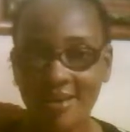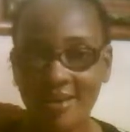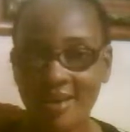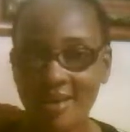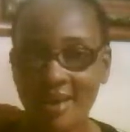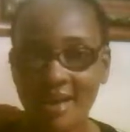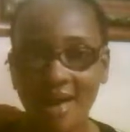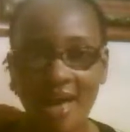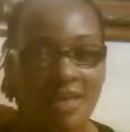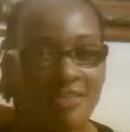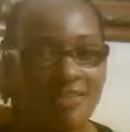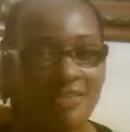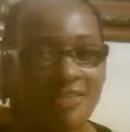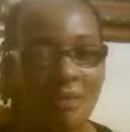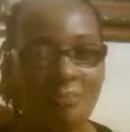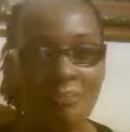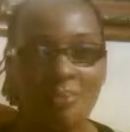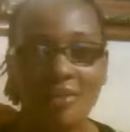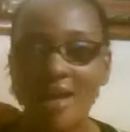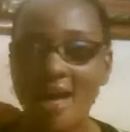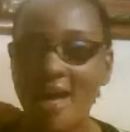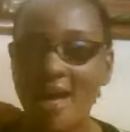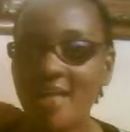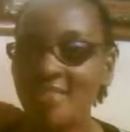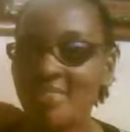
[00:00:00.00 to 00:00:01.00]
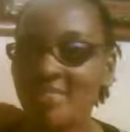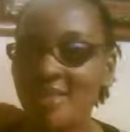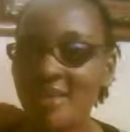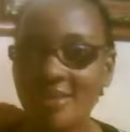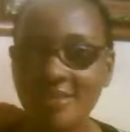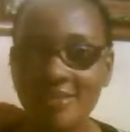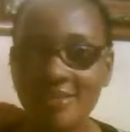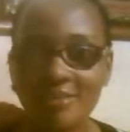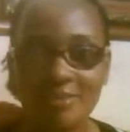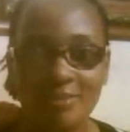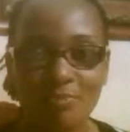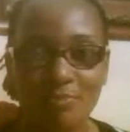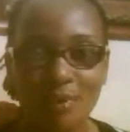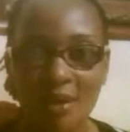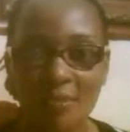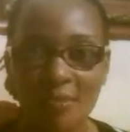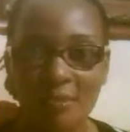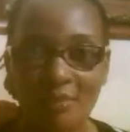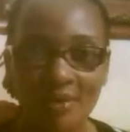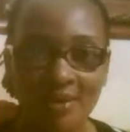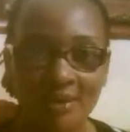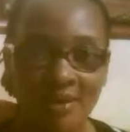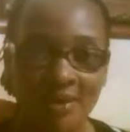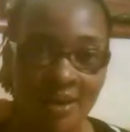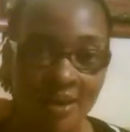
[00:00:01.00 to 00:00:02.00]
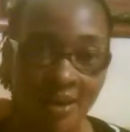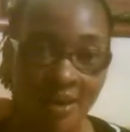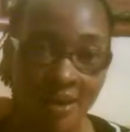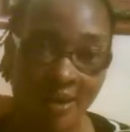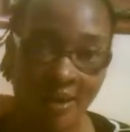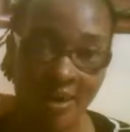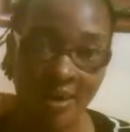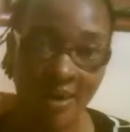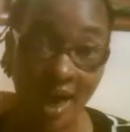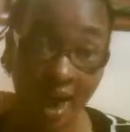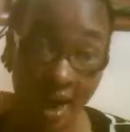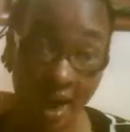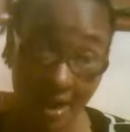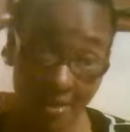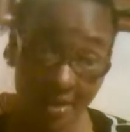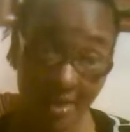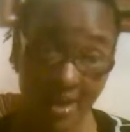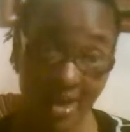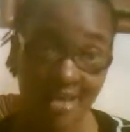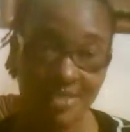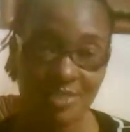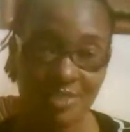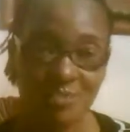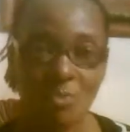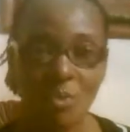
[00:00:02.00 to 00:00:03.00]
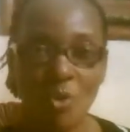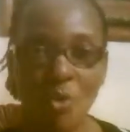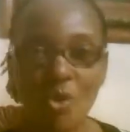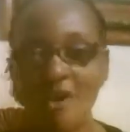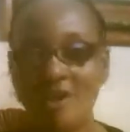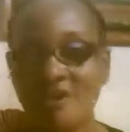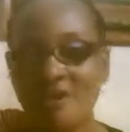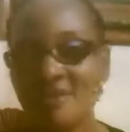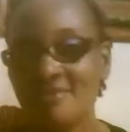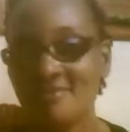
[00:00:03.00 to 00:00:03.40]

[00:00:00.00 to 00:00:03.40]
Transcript: And the plot thickens, baby. And he has more.